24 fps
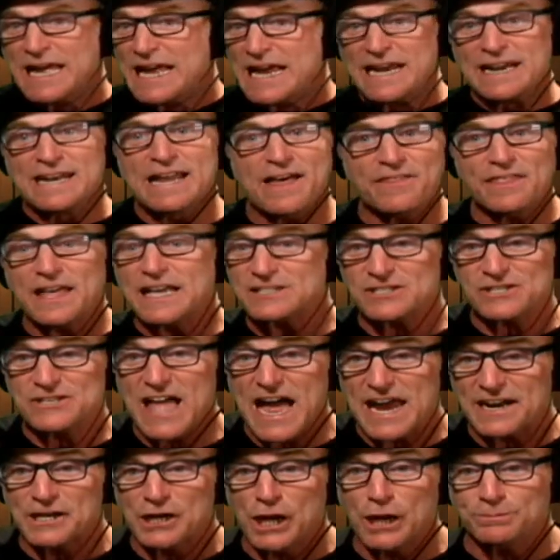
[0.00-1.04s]
Now, that's
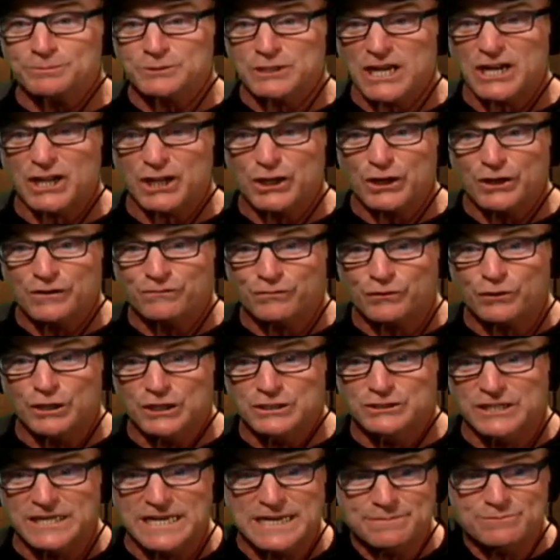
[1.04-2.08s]
not an upset alert for a
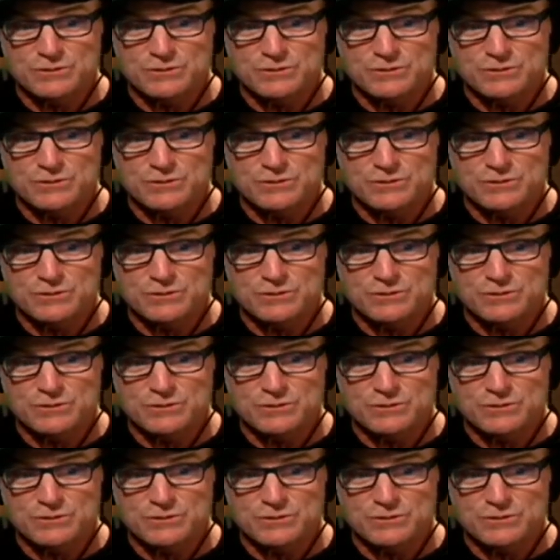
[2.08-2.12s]
team,